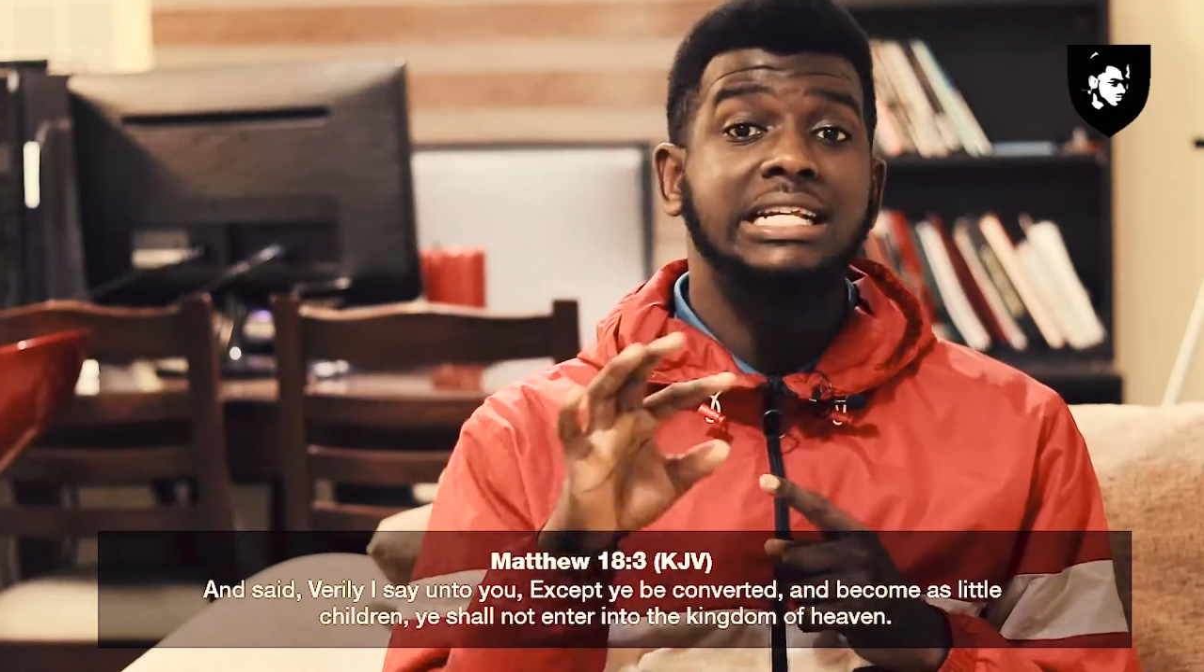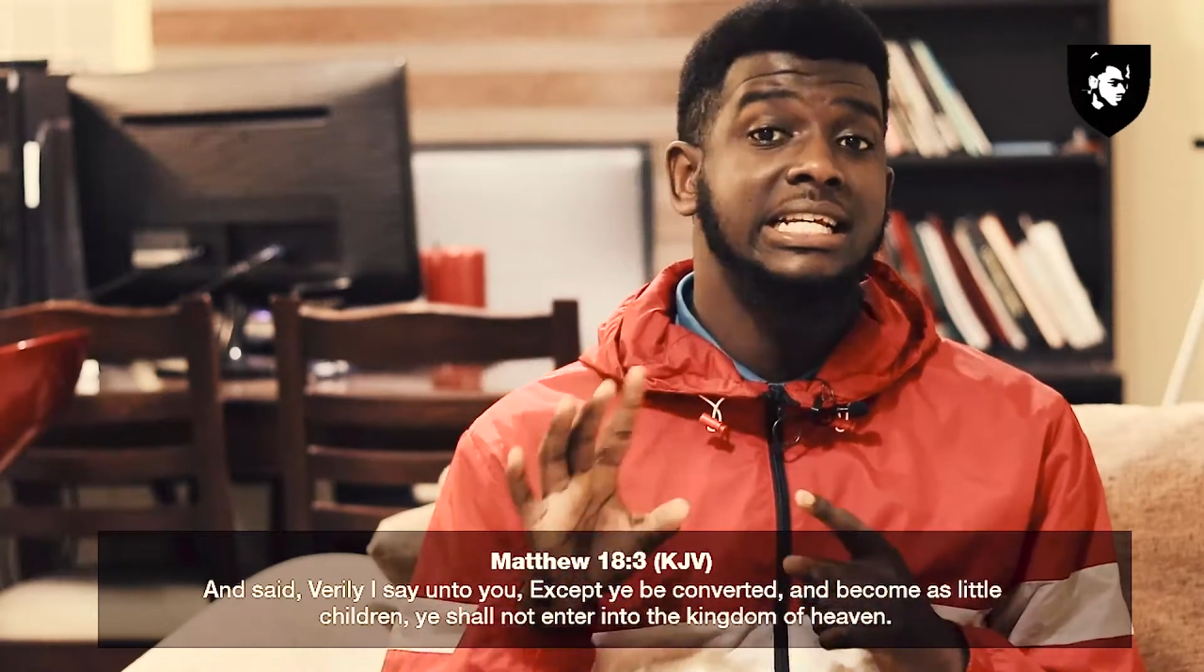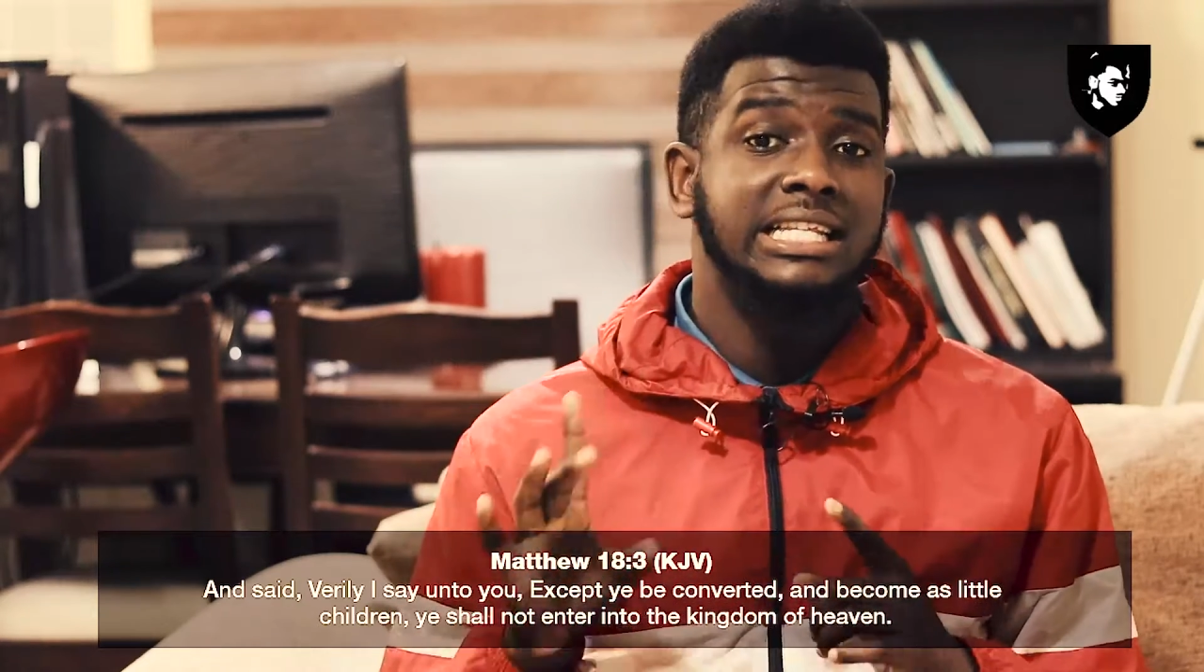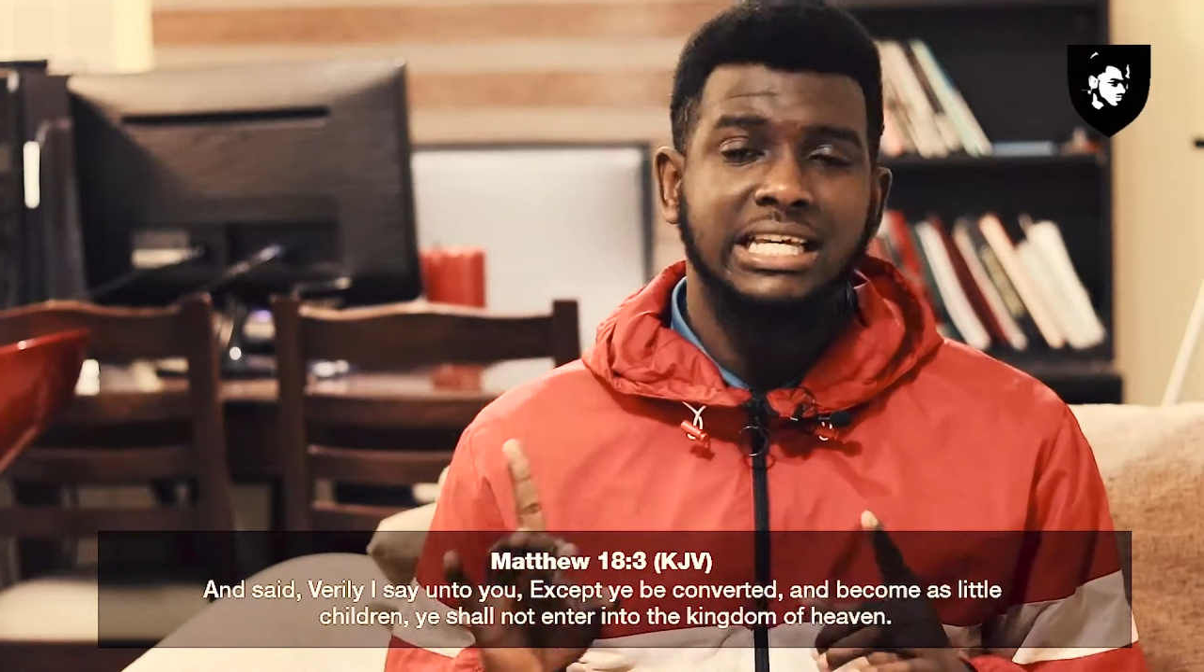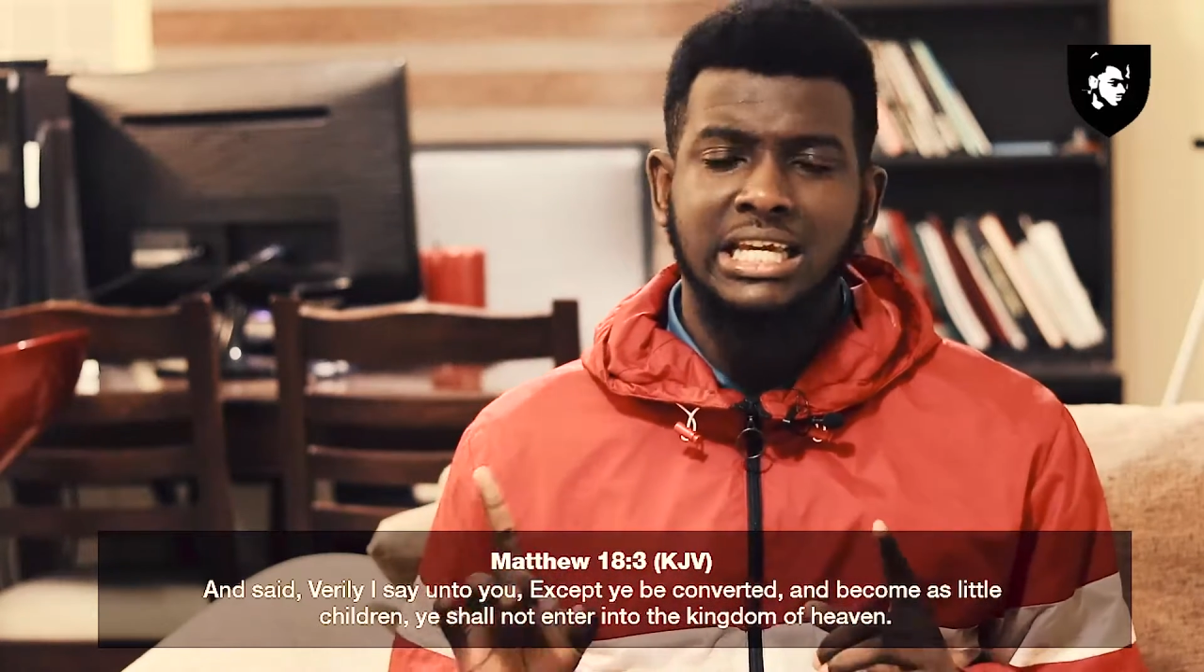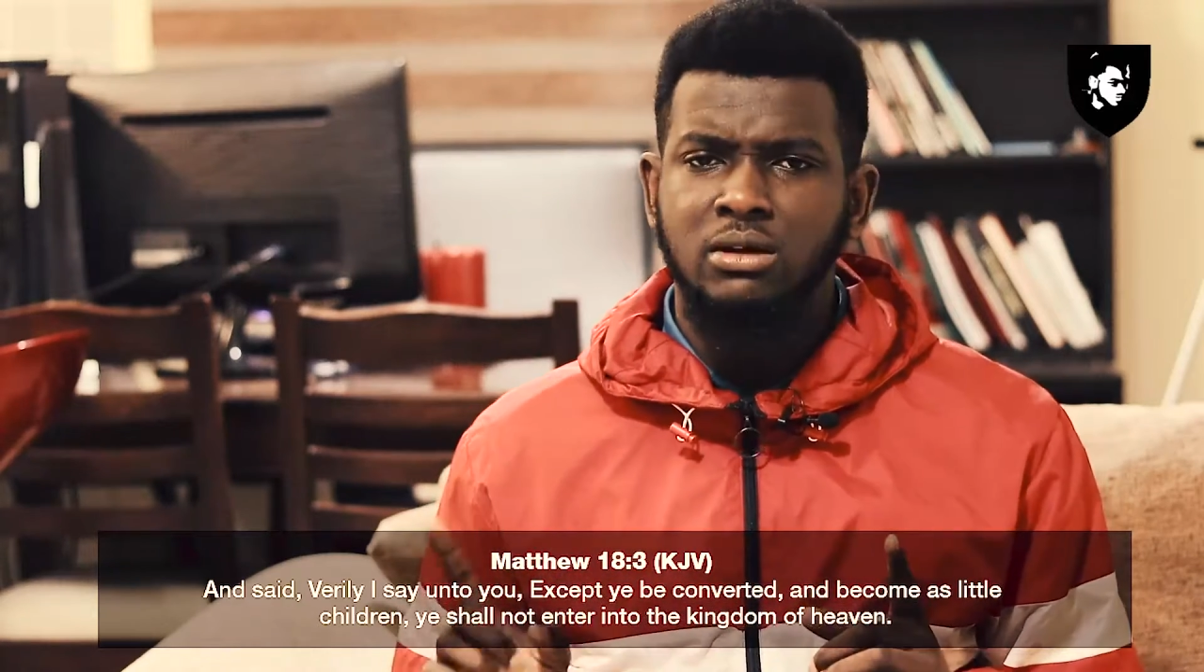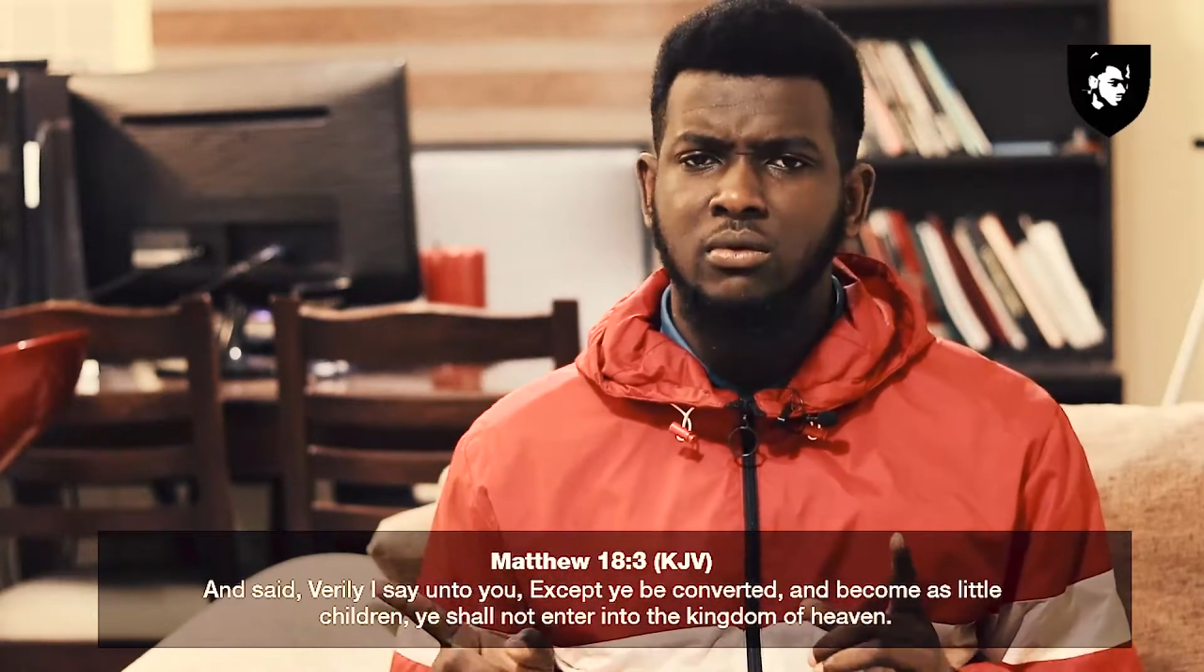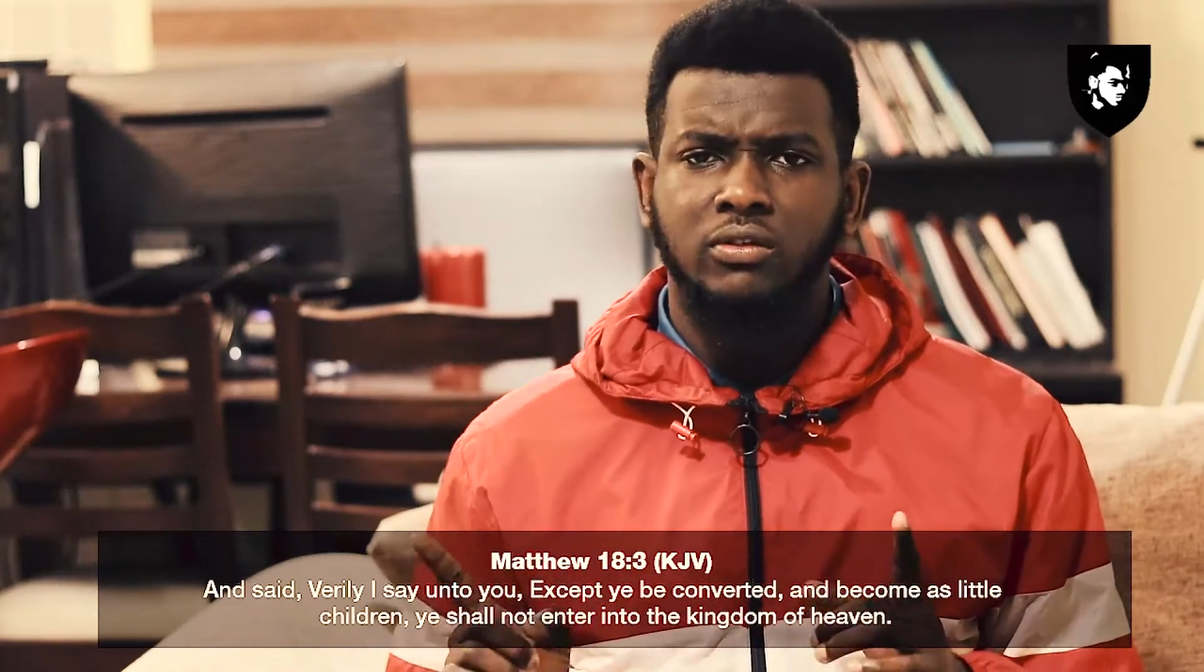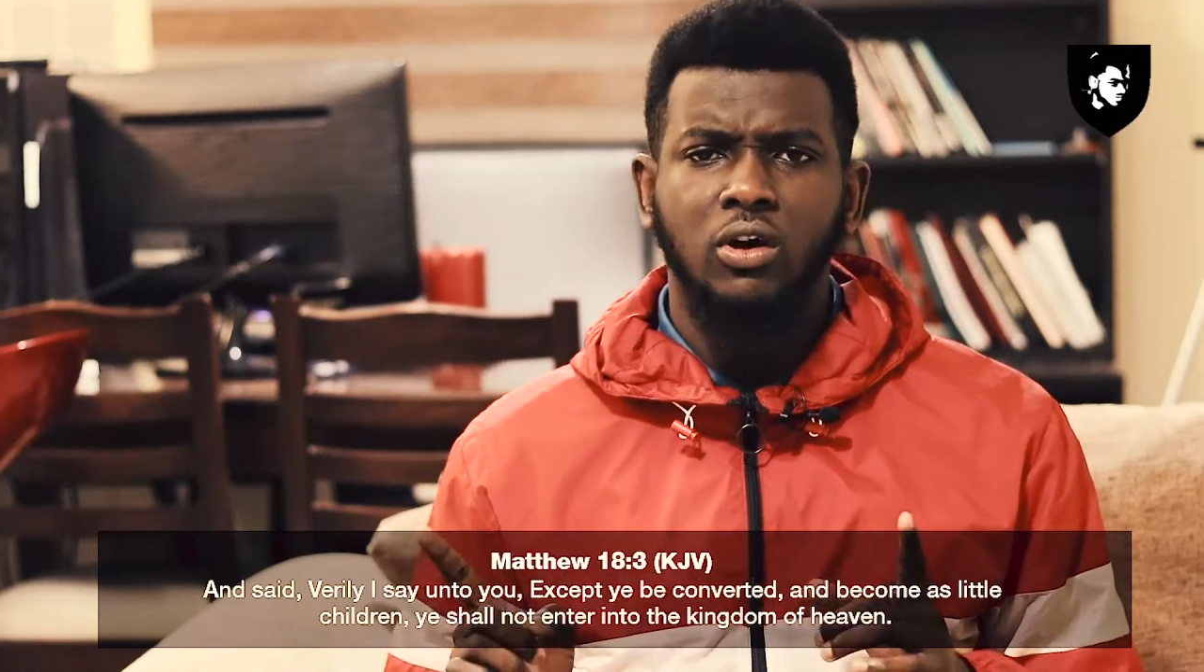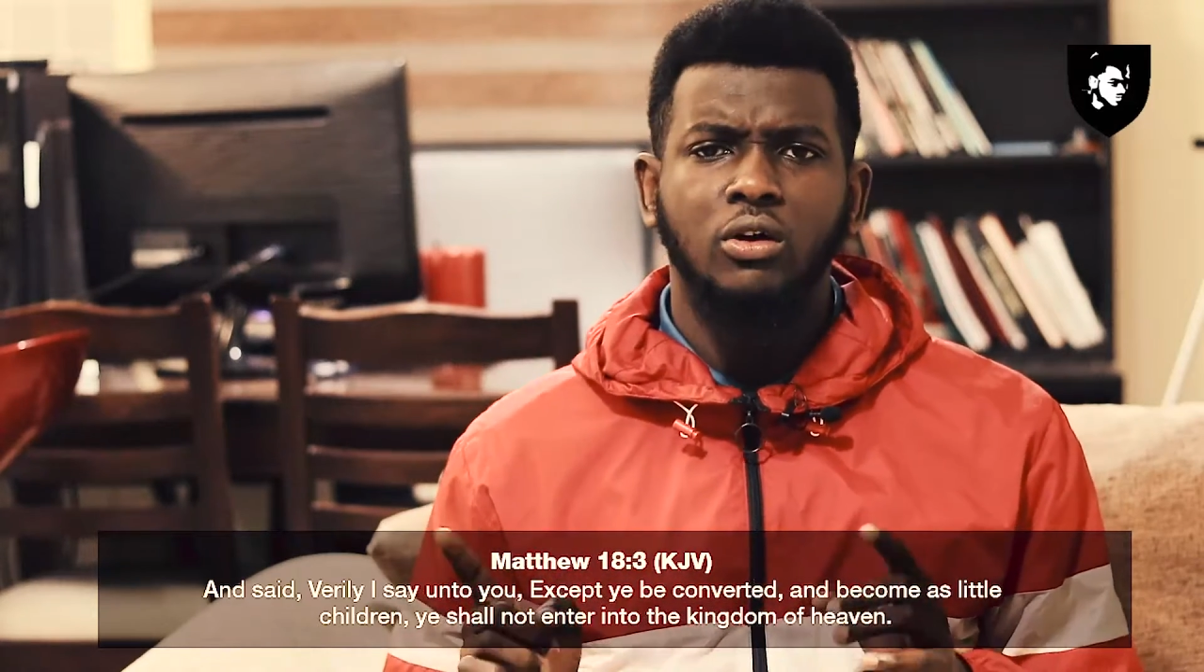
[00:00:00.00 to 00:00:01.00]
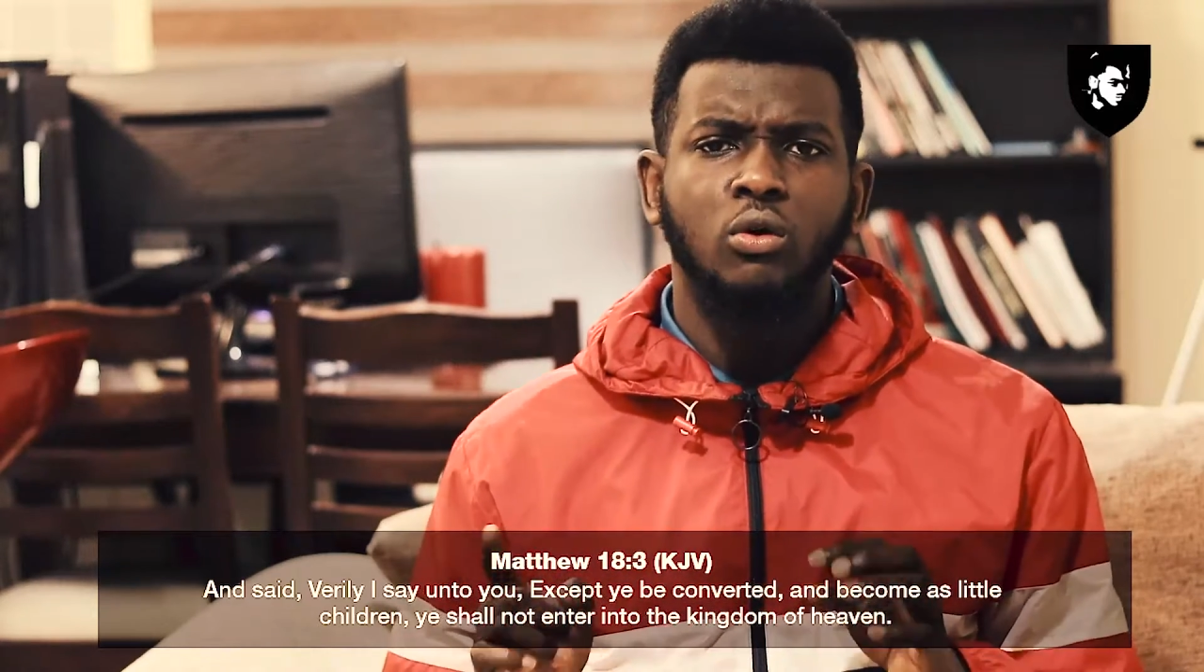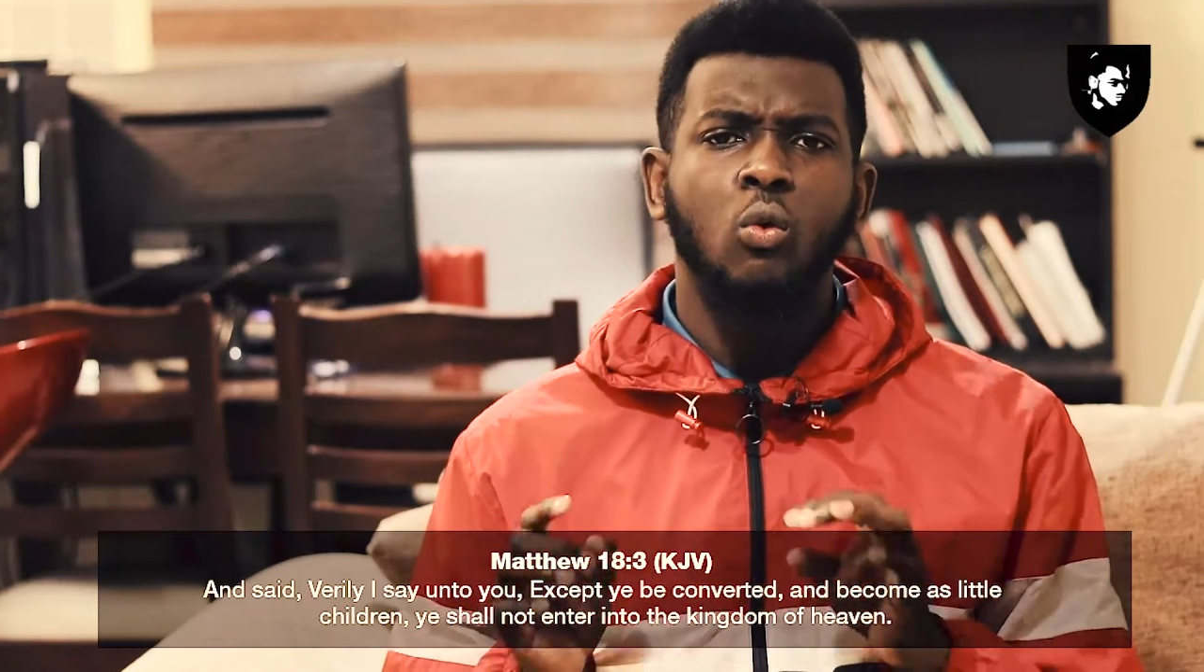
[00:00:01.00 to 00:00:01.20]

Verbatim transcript: enter the kingdom of God.